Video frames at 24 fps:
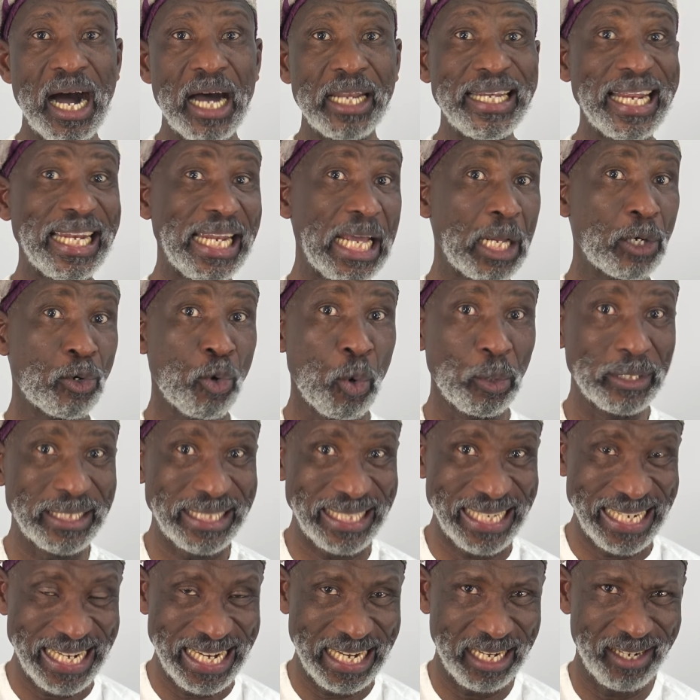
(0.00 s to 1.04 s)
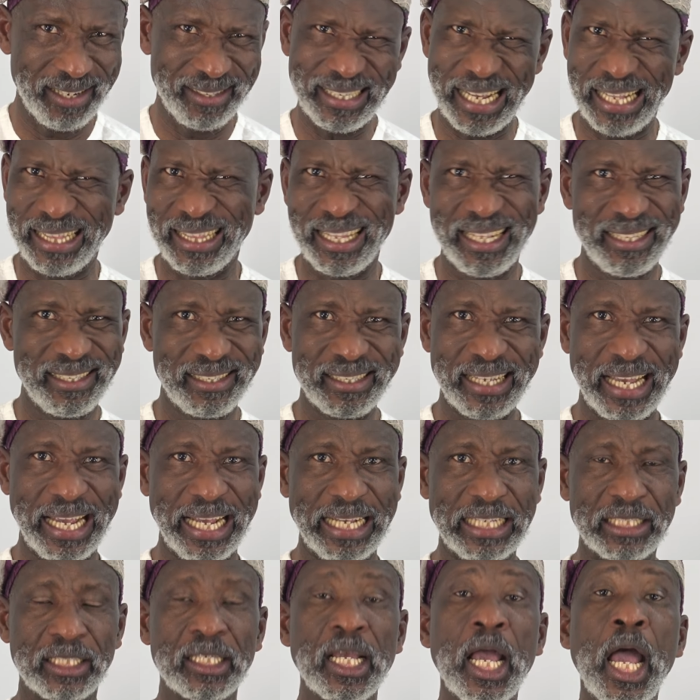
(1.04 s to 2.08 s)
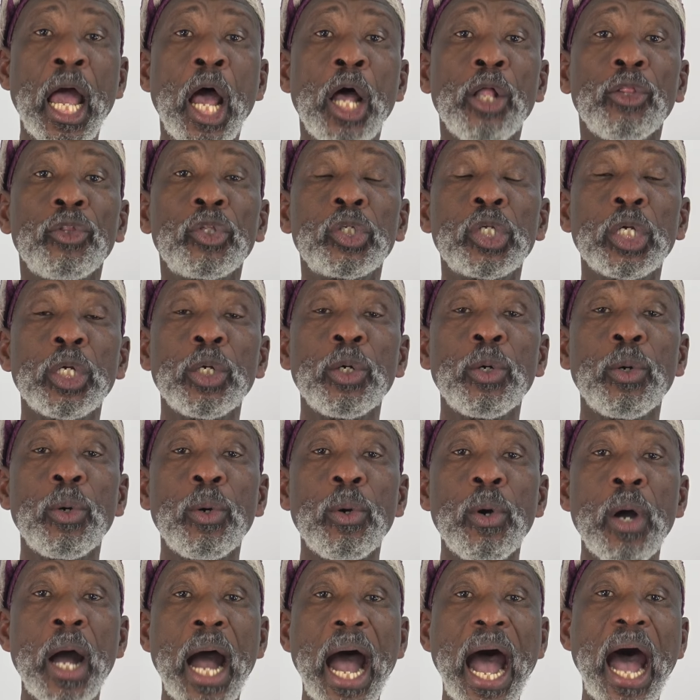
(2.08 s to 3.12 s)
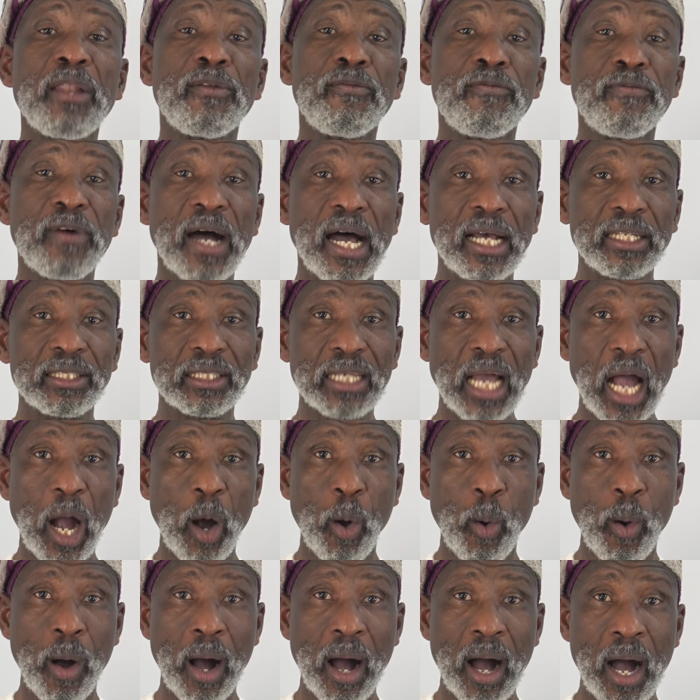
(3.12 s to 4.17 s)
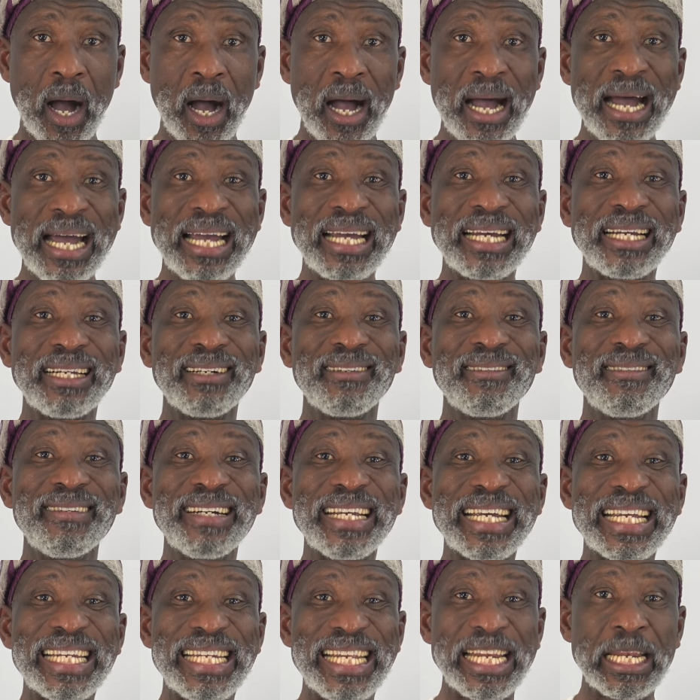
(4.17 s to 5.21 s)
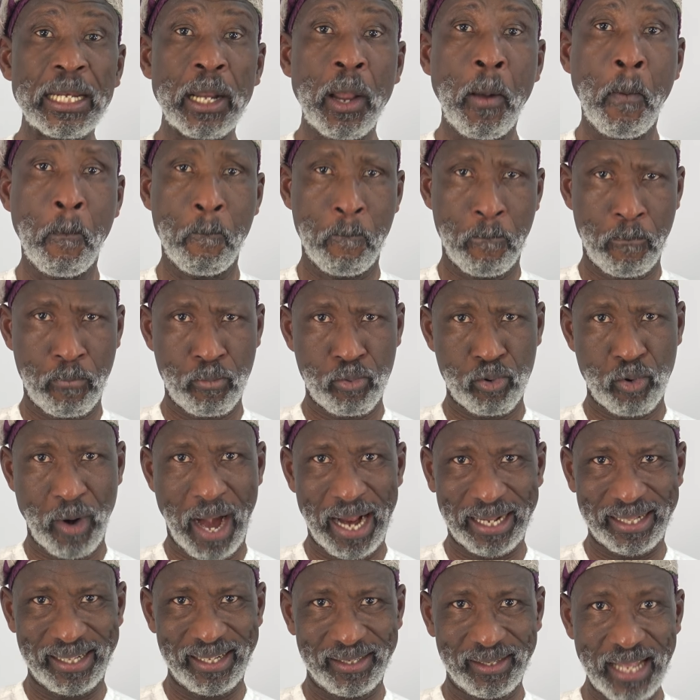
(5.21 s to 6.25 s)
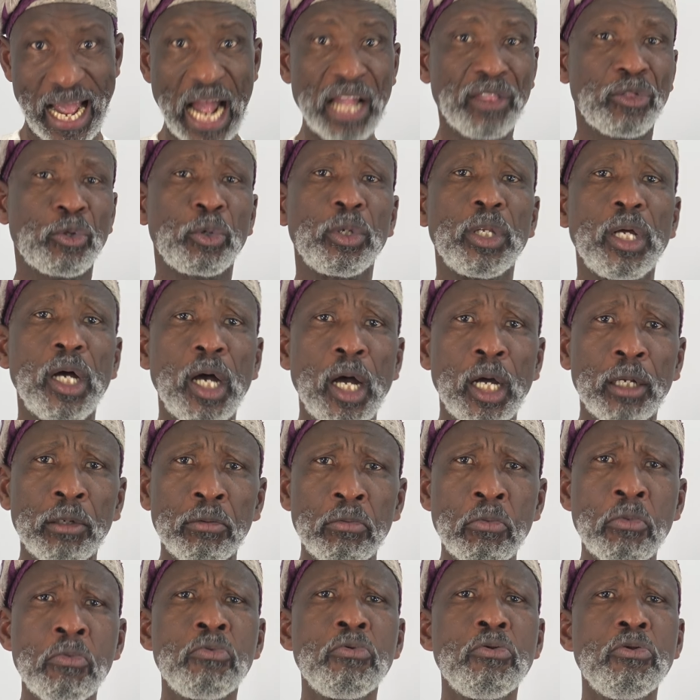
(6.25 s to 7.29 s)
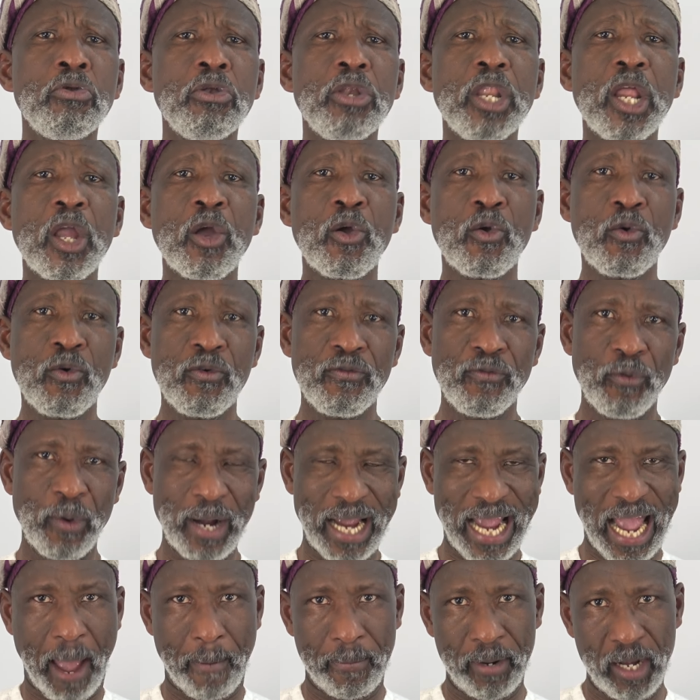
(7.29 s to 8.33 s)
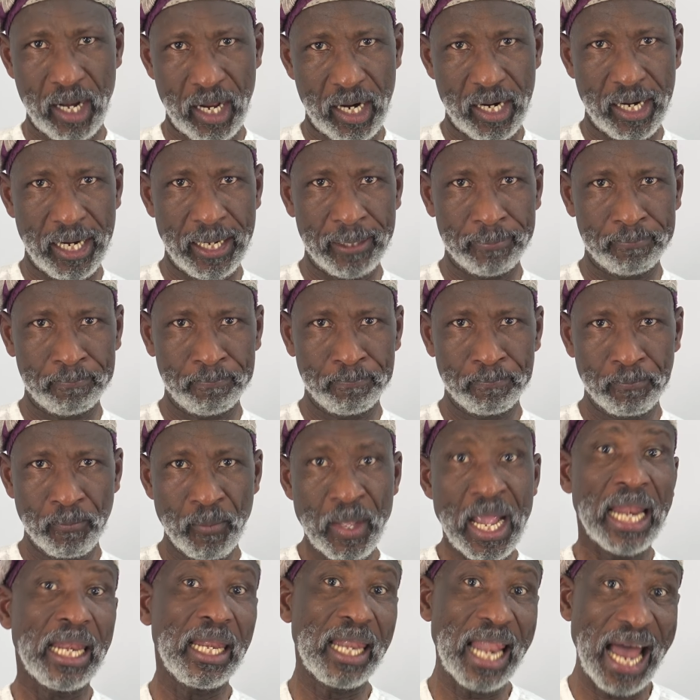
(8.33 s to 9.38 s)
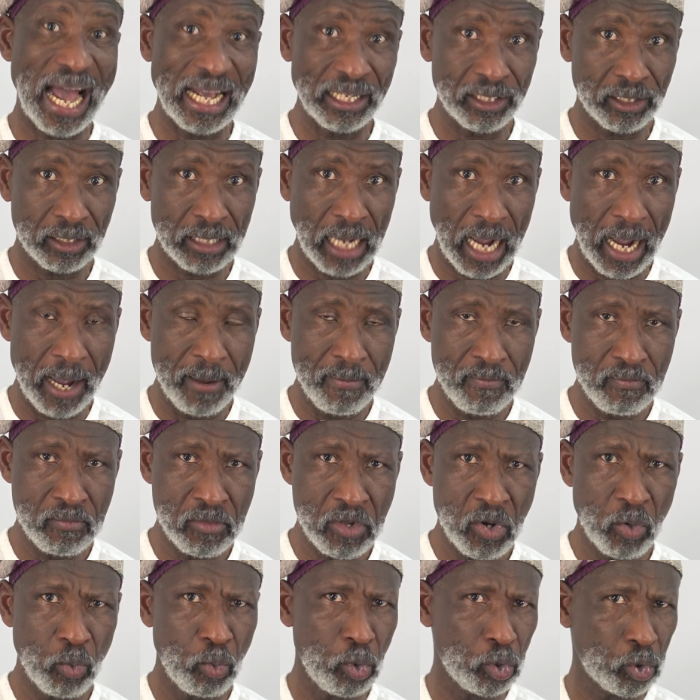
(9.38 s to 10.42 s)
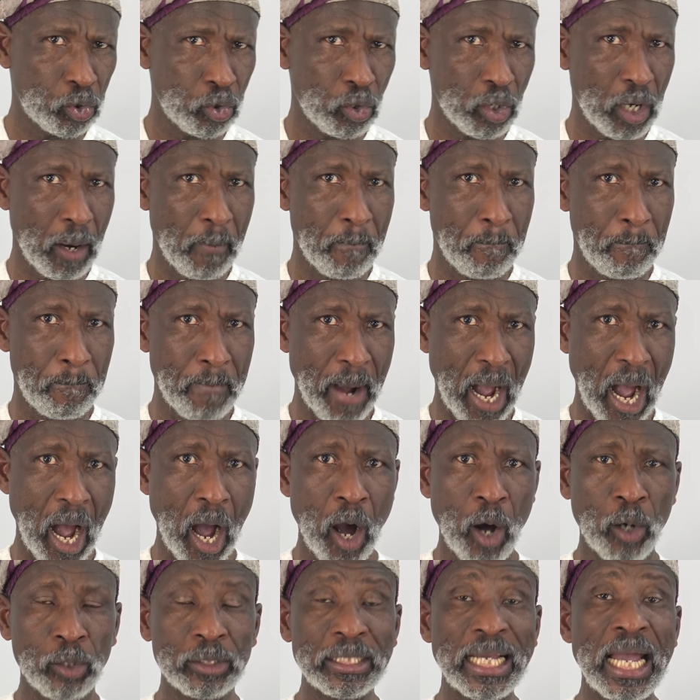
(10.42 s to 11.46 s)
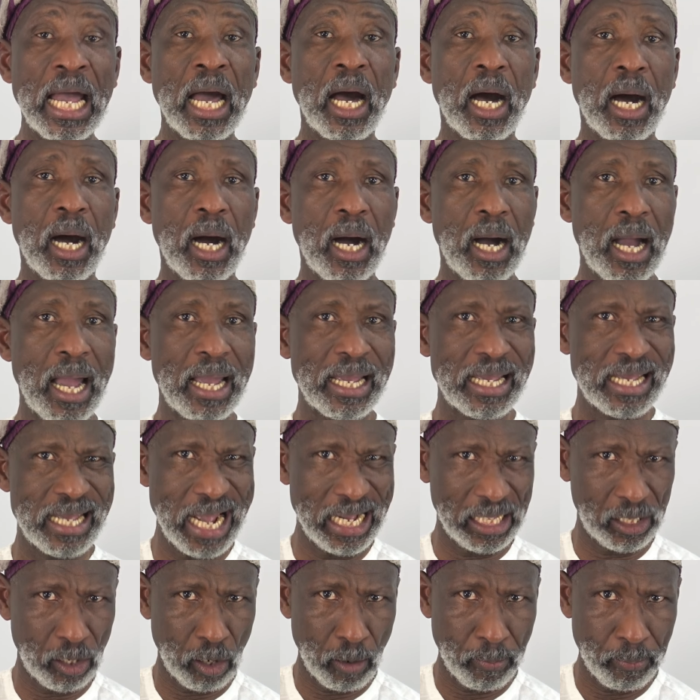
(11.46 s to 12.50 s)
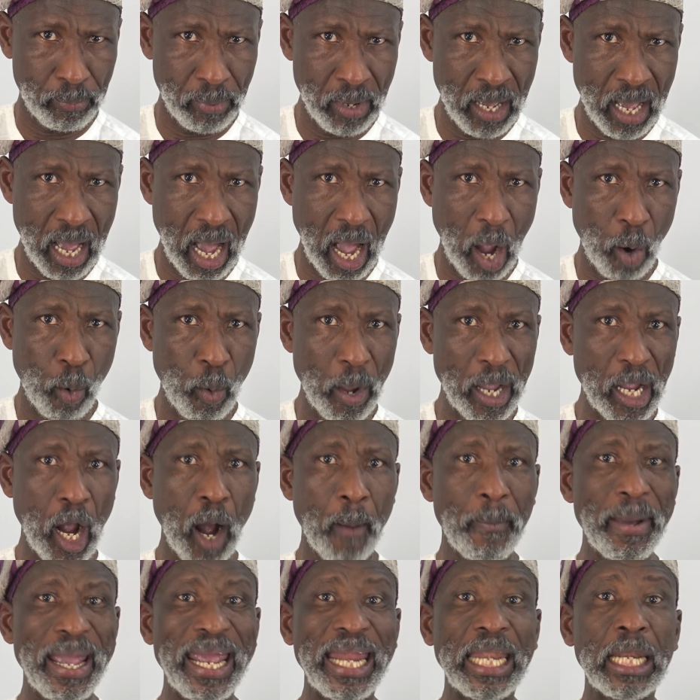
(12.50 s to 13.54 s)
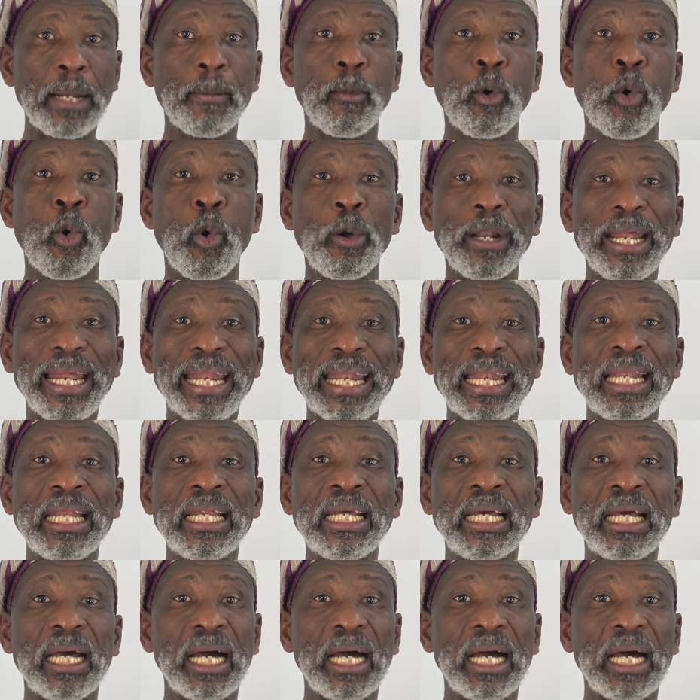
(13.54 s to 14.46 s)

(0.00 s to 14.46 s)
daily routine sentences to advance our reading practice and to learn new vocabulary. Last time we talked about I wake up in the morning